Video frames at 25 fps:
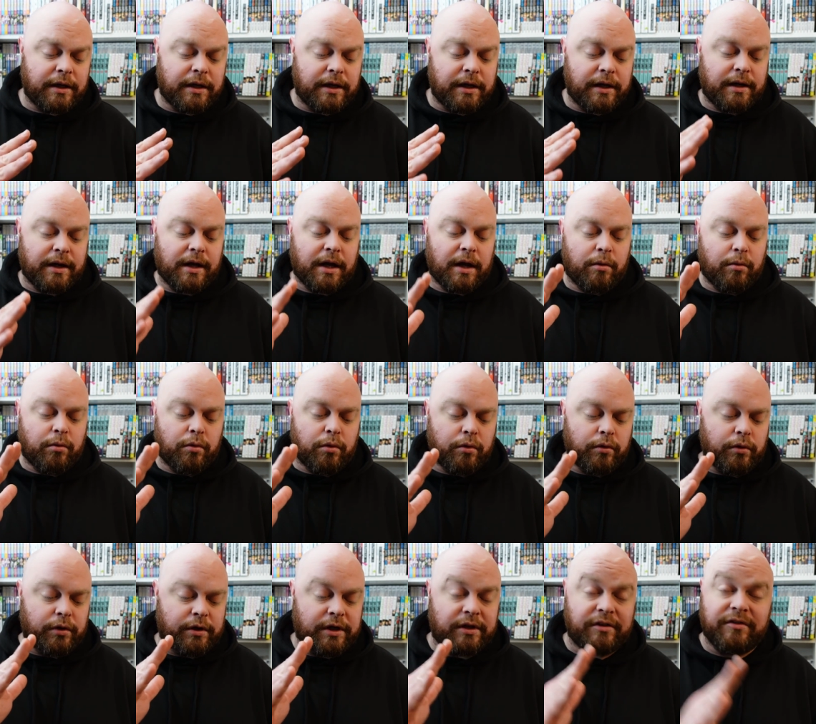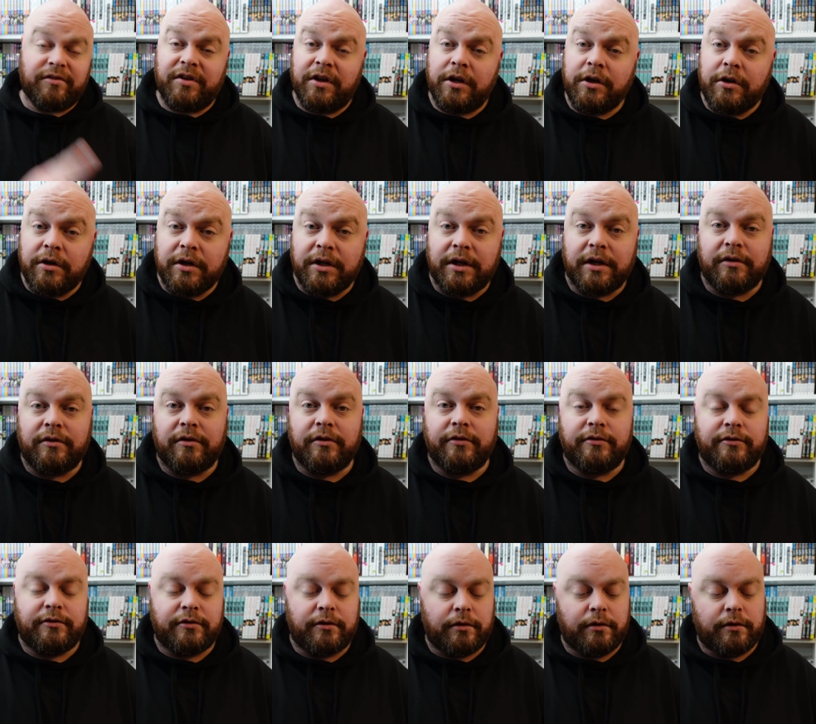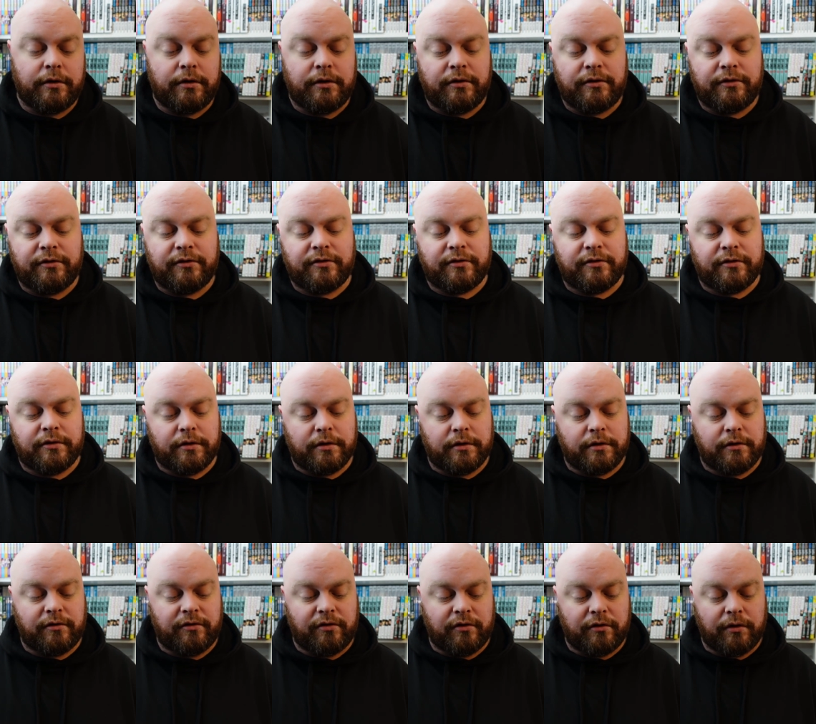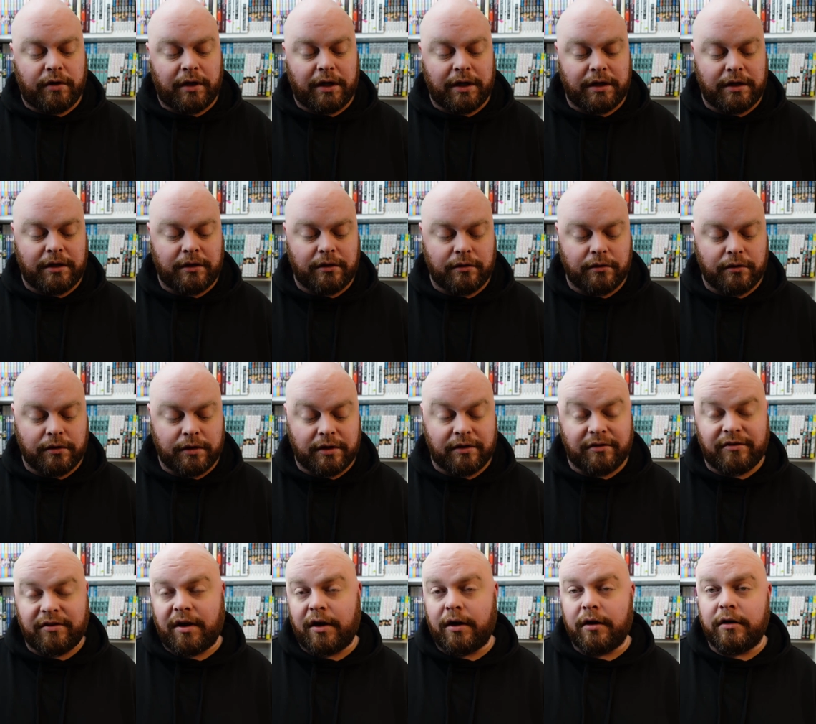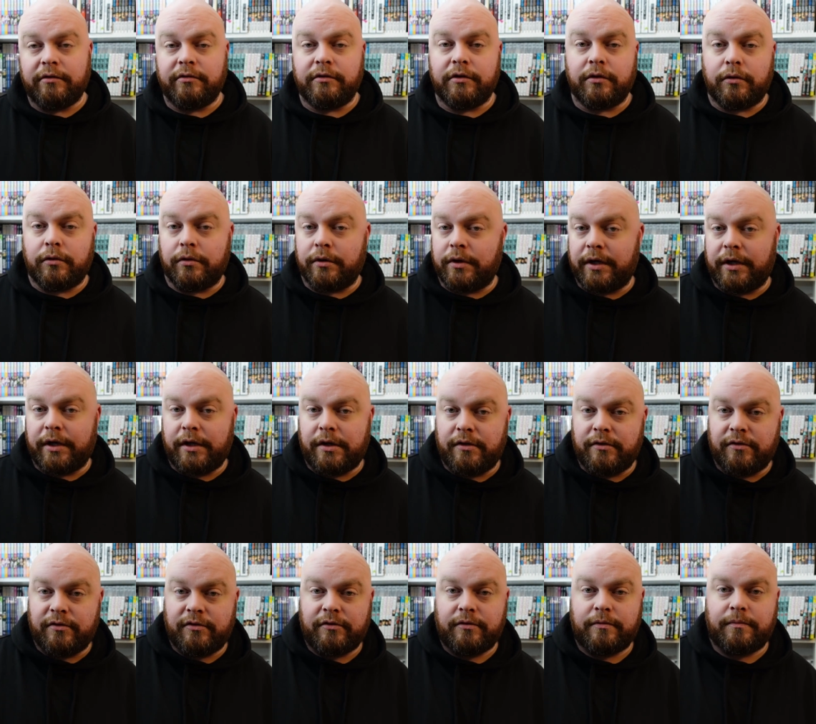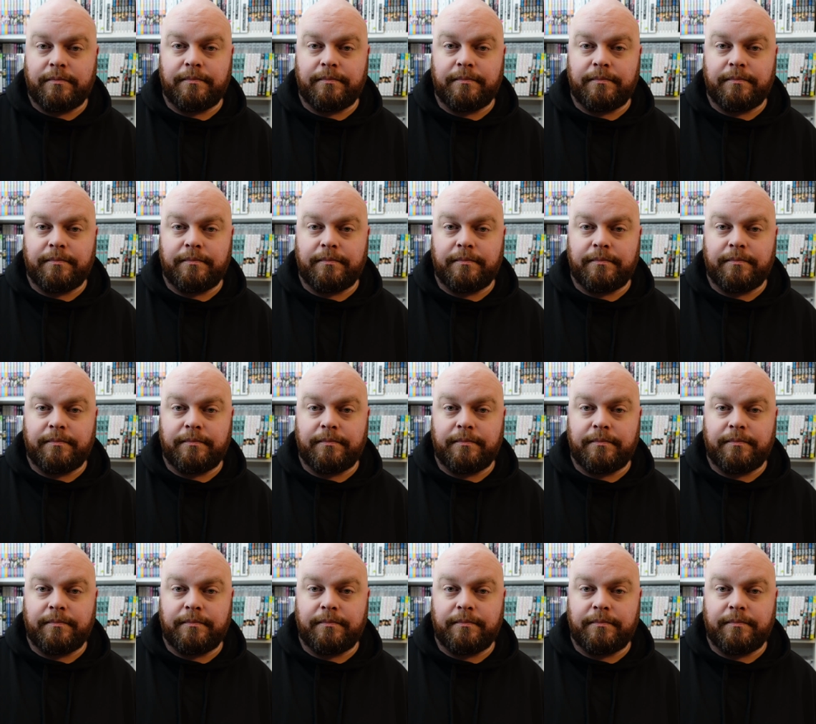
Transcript: And I will continue to get this series until I either get tired of it or it ends.